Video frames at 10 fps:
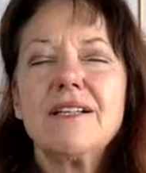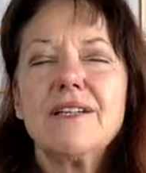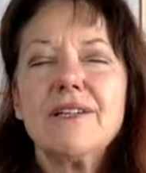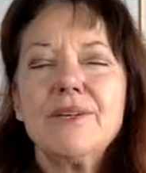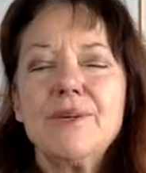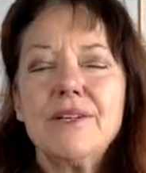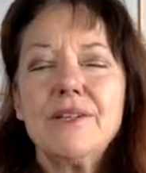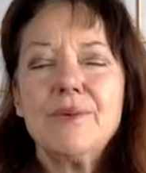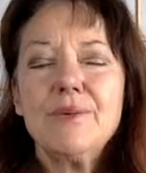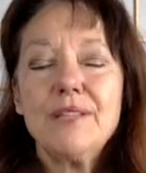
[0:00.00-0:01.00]
Knowing
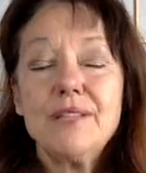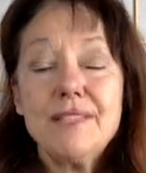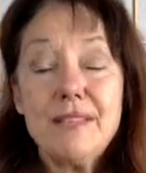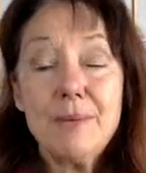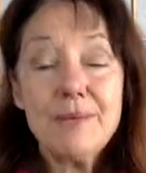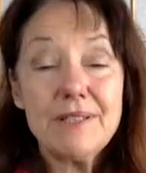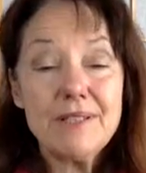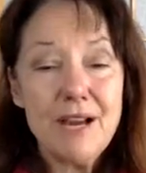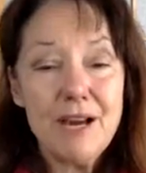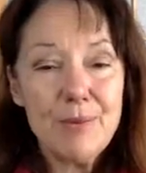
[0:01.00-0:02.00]
that one step at a
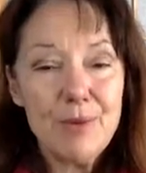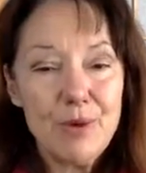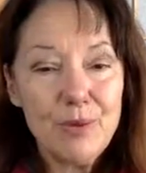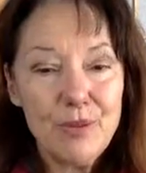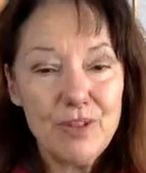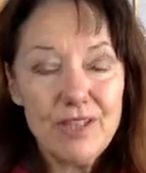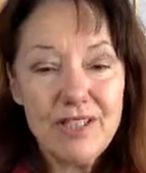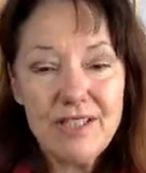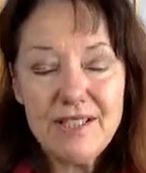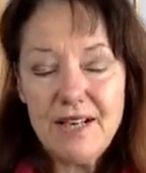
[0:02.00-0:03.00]
time, one word
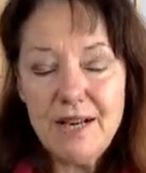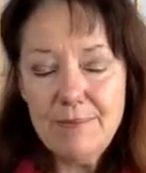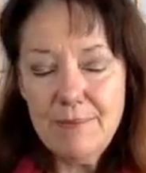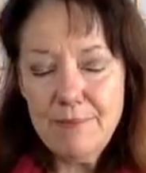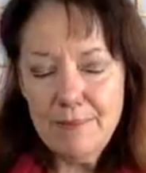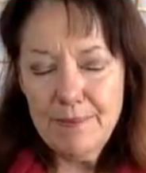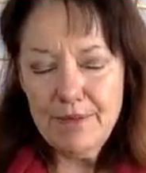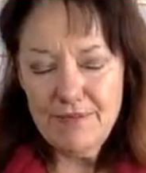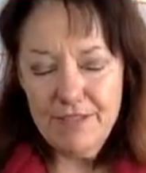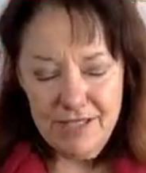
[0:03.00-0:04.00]
at a time,
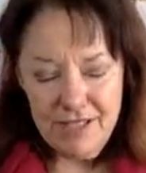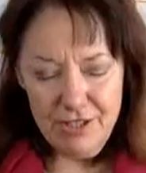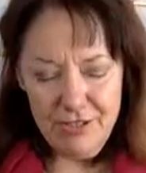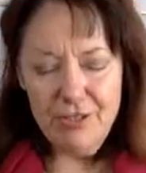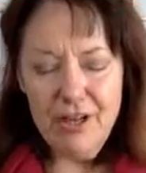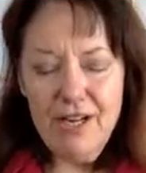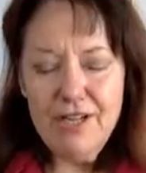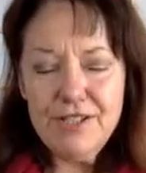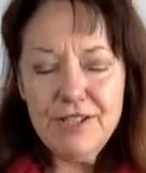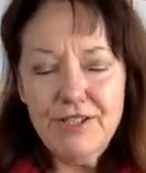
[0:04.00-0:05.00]
if it is in your
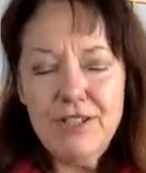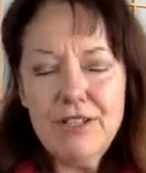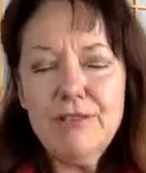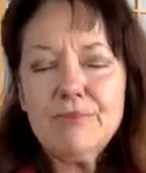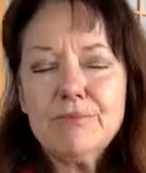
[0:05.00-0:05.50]
highest good